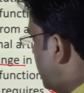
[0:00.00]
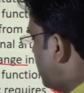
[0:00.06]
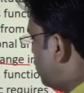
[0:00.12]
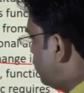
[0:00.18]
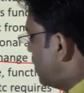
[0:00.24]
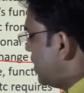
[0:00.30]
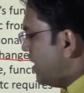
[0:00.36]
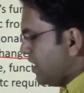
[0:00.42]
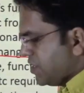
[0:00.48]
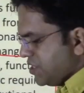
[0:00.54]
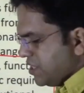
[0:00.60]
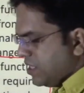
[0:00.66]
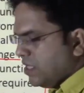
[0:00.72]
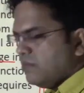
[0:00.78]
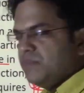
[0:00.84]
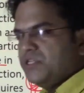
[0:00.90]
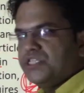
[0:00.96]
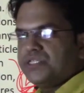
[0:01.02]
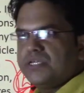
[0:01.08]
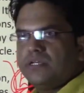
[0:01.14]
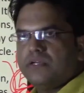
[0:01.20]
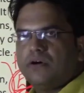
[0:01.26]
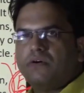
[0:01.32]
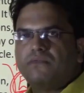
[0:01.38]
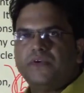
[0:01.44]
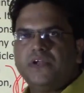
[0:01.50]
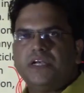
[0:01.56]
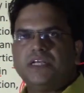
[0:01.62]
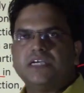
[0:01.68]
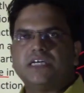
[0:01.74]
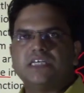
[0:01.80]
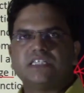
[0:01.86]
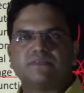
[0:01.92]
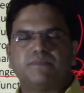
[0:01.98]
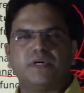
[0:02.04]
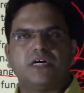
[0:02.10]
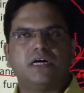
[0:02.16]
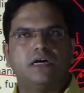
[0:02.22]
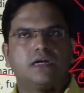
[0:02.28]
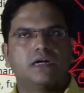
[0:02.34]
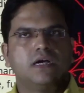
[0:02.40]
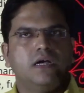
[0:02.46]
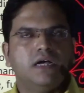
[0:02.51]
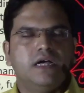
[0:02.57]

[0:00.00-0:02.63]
into the Election Commission of India's power,